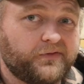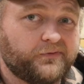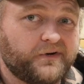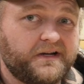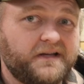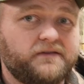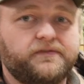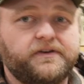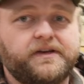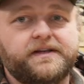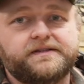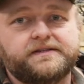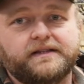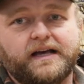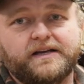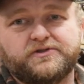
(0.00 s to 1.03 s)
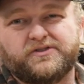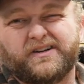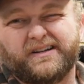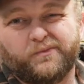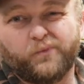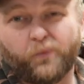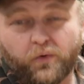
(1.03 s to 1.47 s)
3D events, and last year
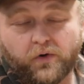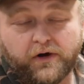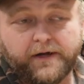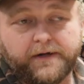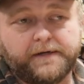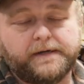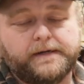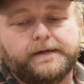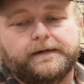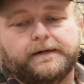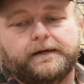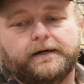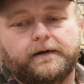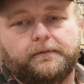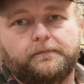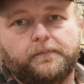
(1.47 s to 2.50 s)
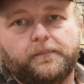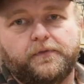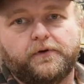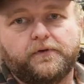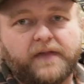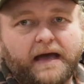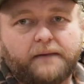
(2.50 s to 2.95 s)
I did 1.
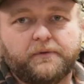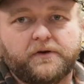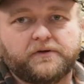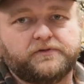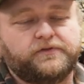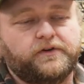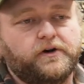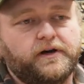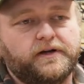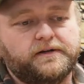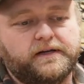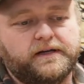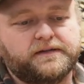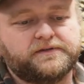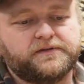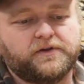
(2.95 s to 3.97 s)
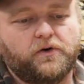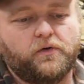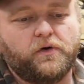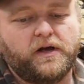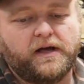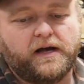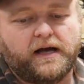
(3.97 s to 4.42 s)
They're that much fun, and
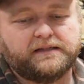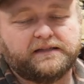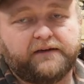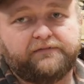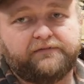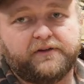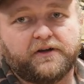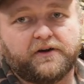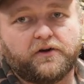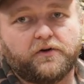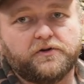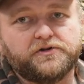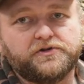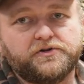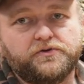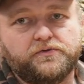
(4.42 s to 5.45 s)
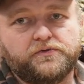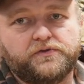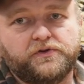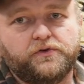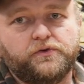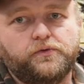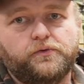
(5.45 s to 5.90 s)
so I definitely encourage you
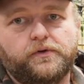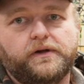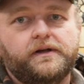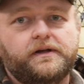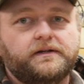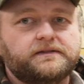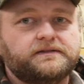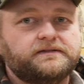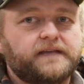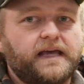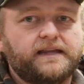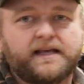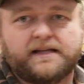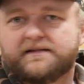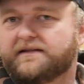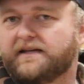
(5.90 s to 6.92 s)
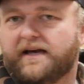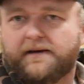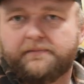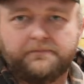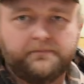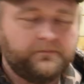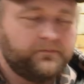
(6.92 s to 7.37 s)
to take that
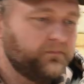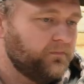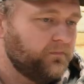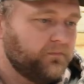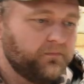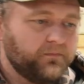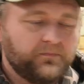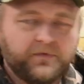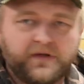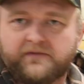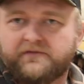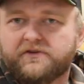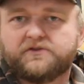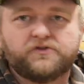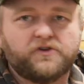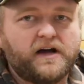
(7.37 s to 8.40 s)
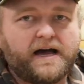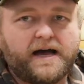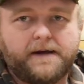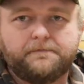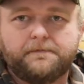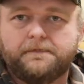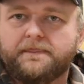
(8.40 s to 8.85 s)
step, give it a
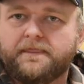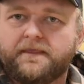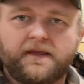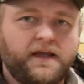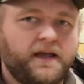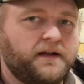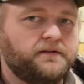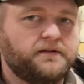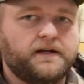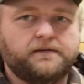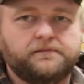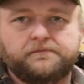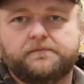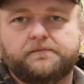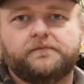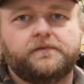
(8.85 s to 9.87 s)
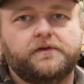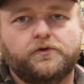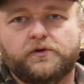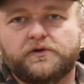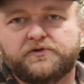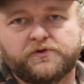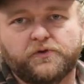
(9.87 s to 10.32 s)
try, and
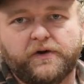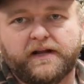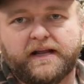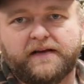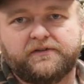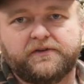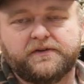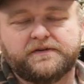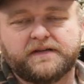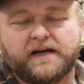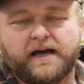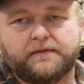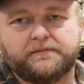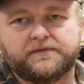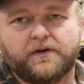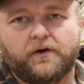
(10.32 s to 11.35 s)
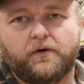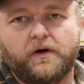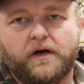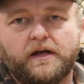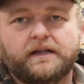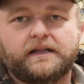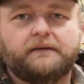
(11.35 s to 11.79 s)
you'll enjoy it and have a good time. So
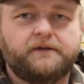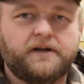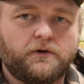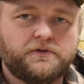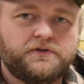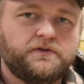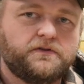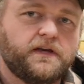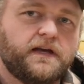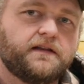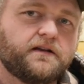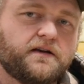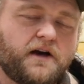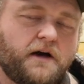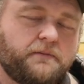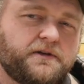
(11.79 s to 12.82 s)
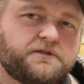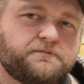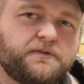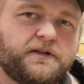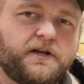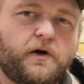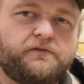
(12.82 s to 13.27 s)
let me know what you think in the comments
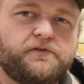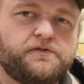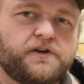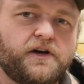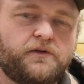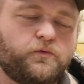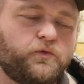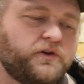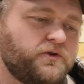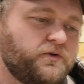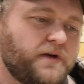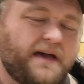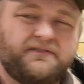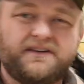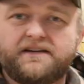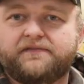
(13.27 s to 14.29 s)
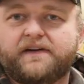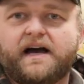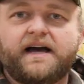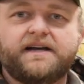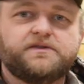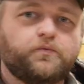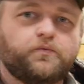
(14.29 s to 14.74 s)
below. Have you done one? Do you have any
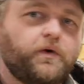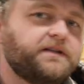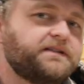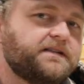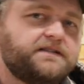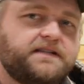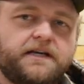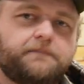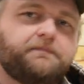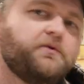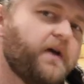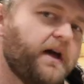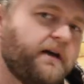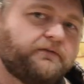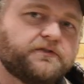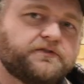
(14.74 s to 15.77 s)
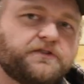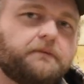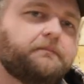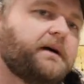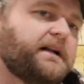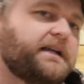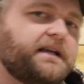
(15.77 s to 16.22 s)
advice? What's a tip you have for
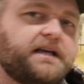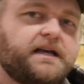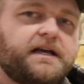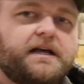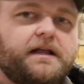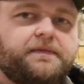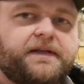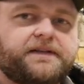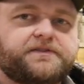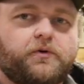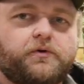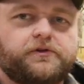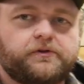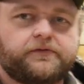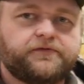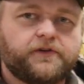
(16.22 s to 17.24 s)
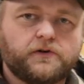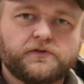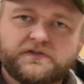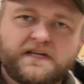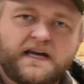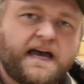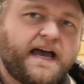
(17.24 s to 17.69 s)
somebody that's going to their
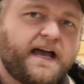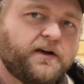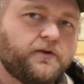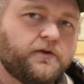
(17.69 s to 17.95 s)
first TAC